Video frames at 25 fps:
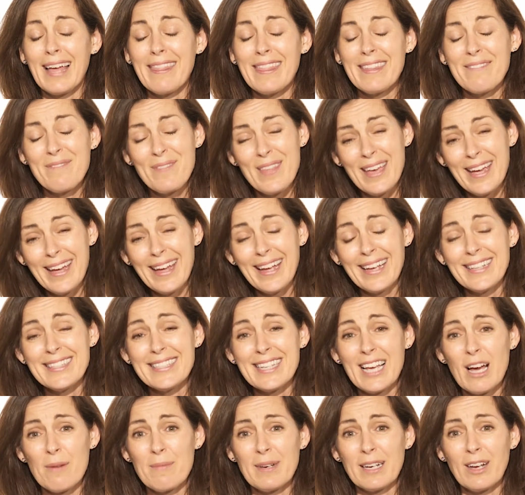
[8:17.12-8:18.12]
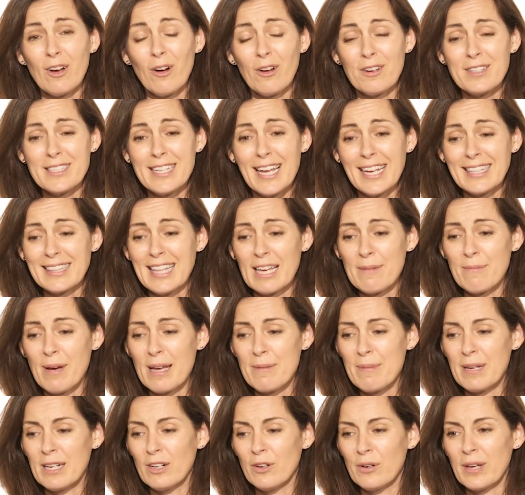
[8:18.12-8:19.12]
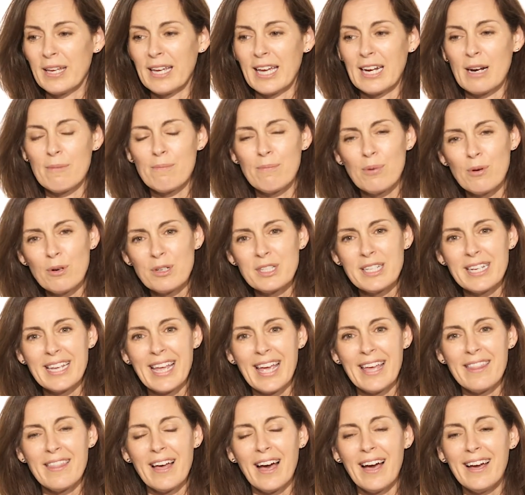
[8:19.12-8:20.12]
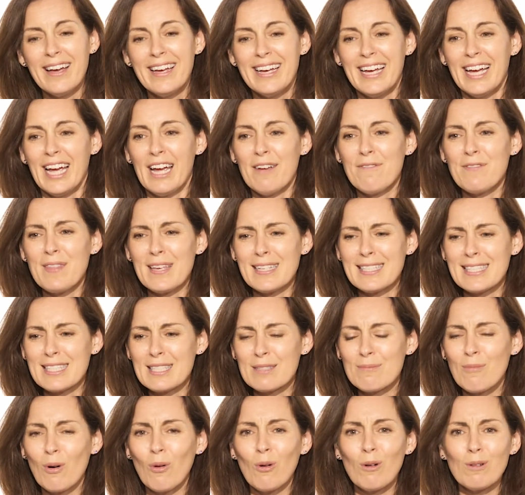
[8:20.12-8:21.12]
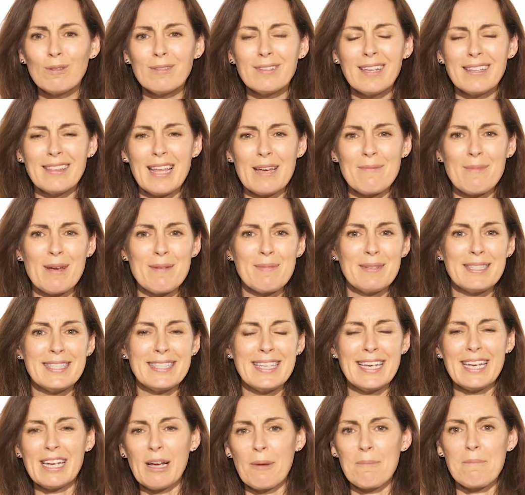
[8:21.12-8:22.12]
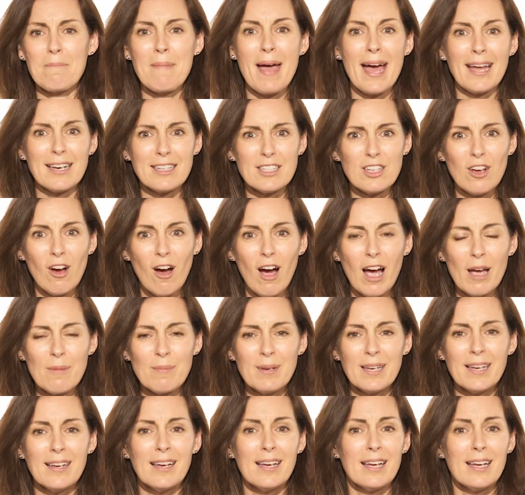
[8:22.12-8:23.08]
if their heads come in contact, they may be looking at a book together. If they're small, they may be sitting on mat time.